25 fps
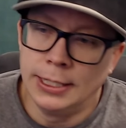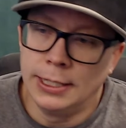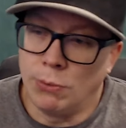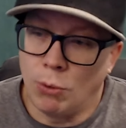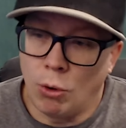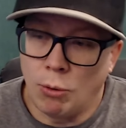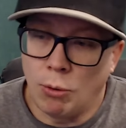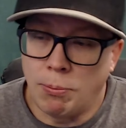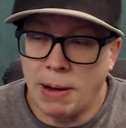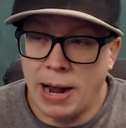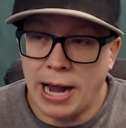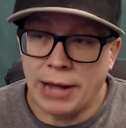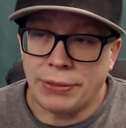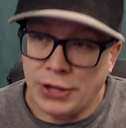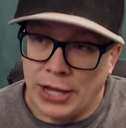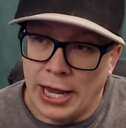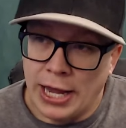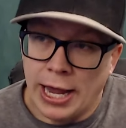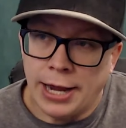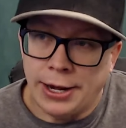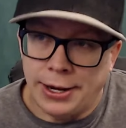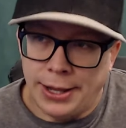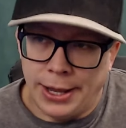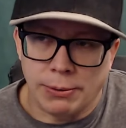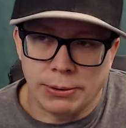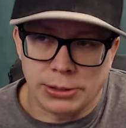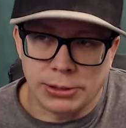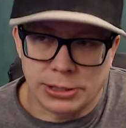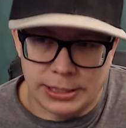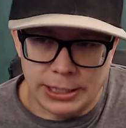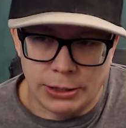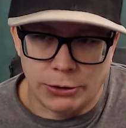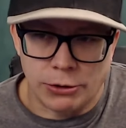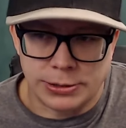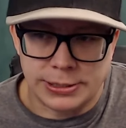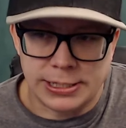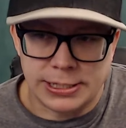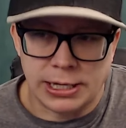Well, at the end they
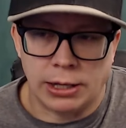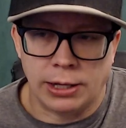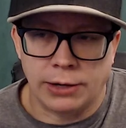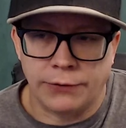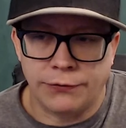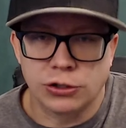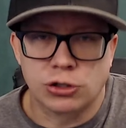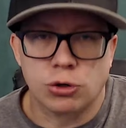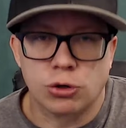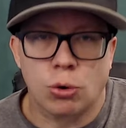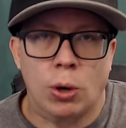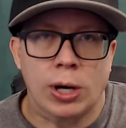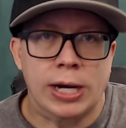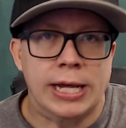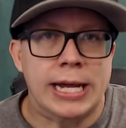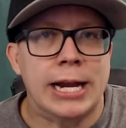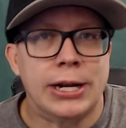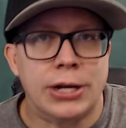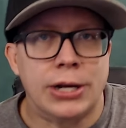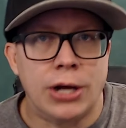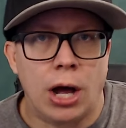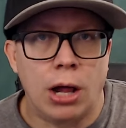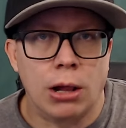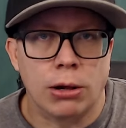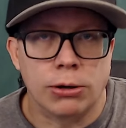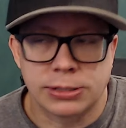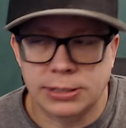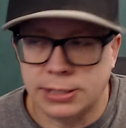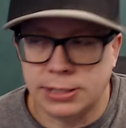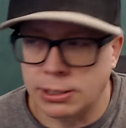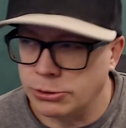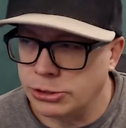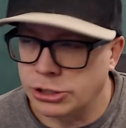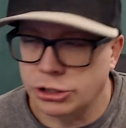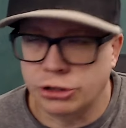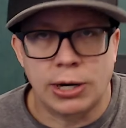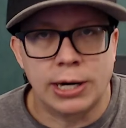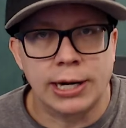were selling for $28. So I
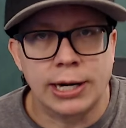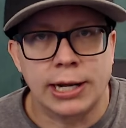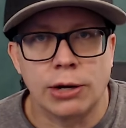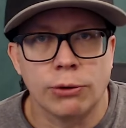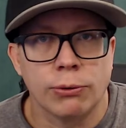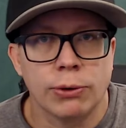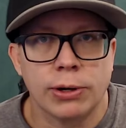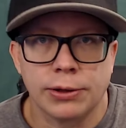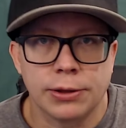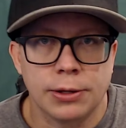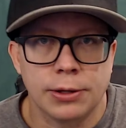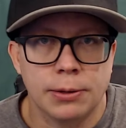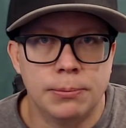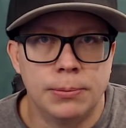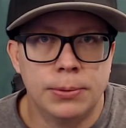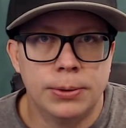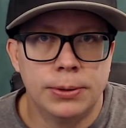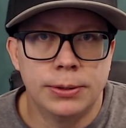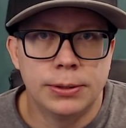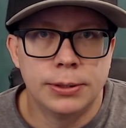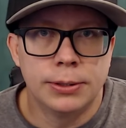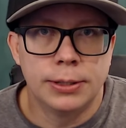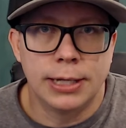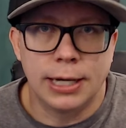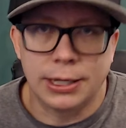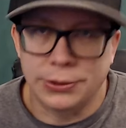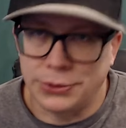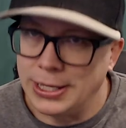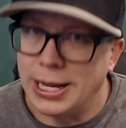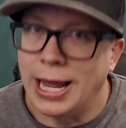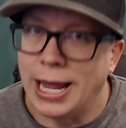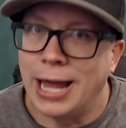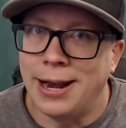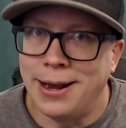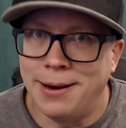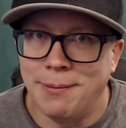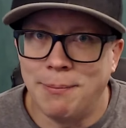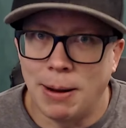was just trying to get rid of them. At the
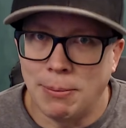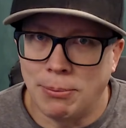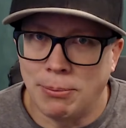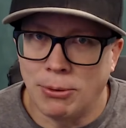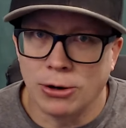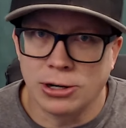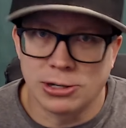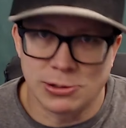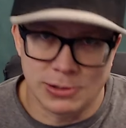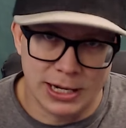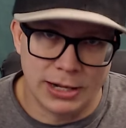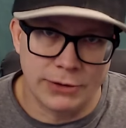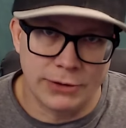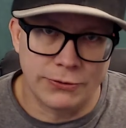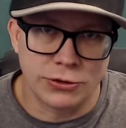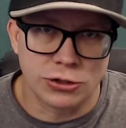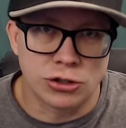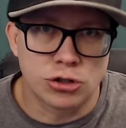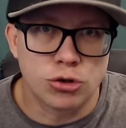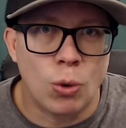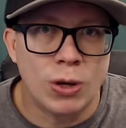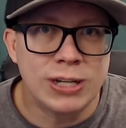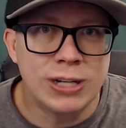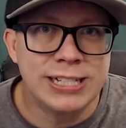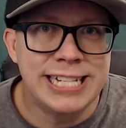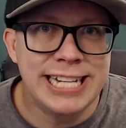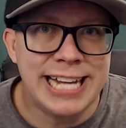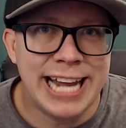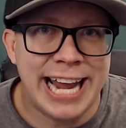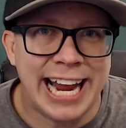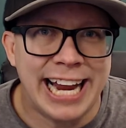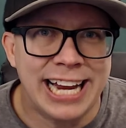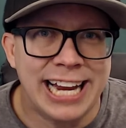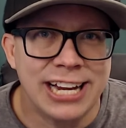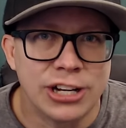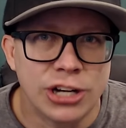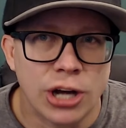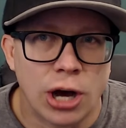end, my boards were selling for
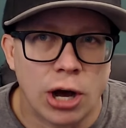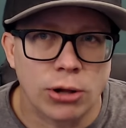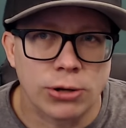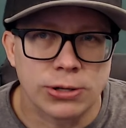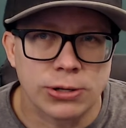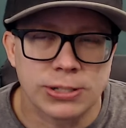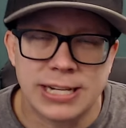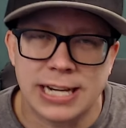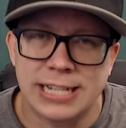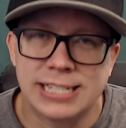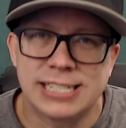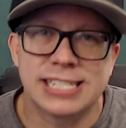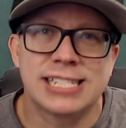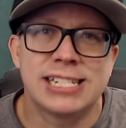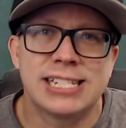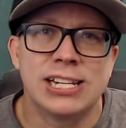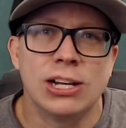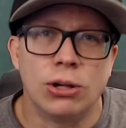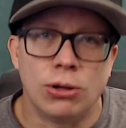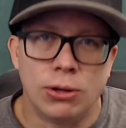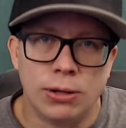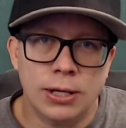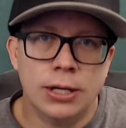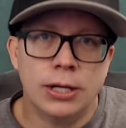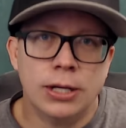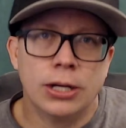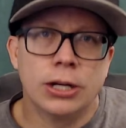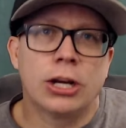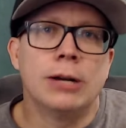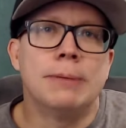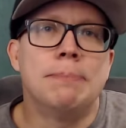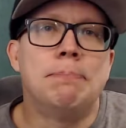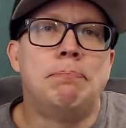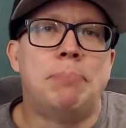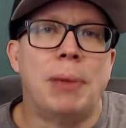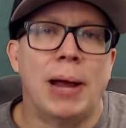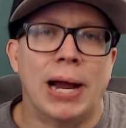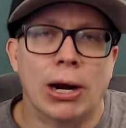$28. And I still
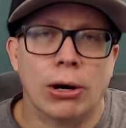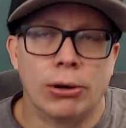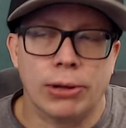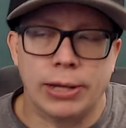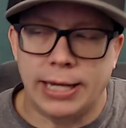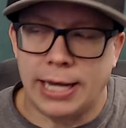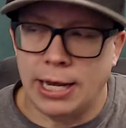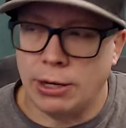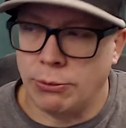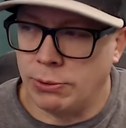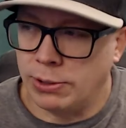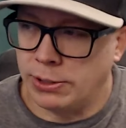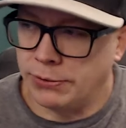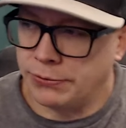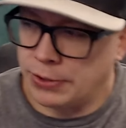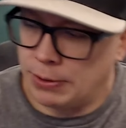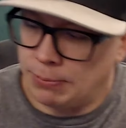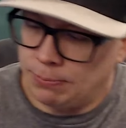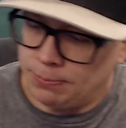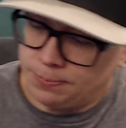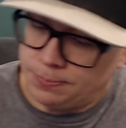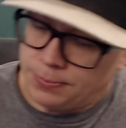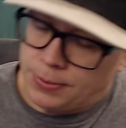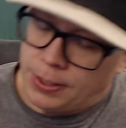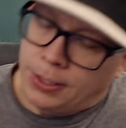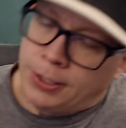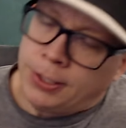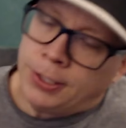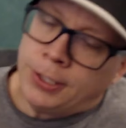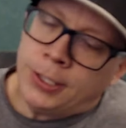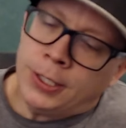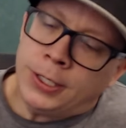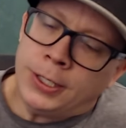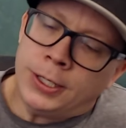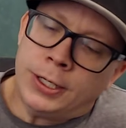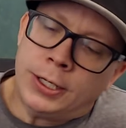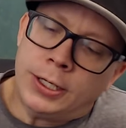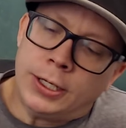could barely get rid of them.
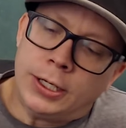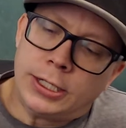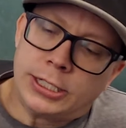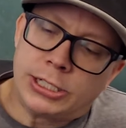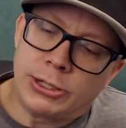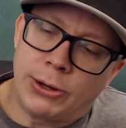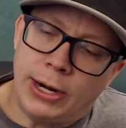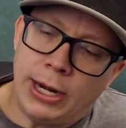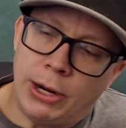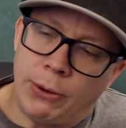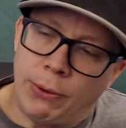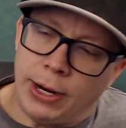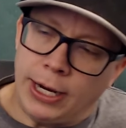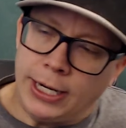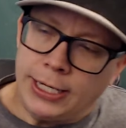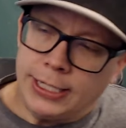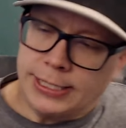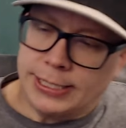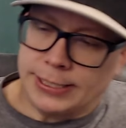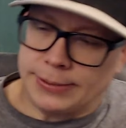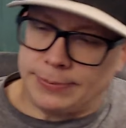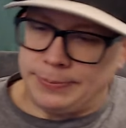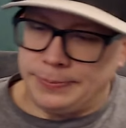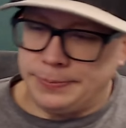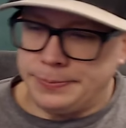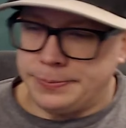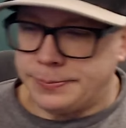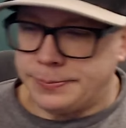So, anyways.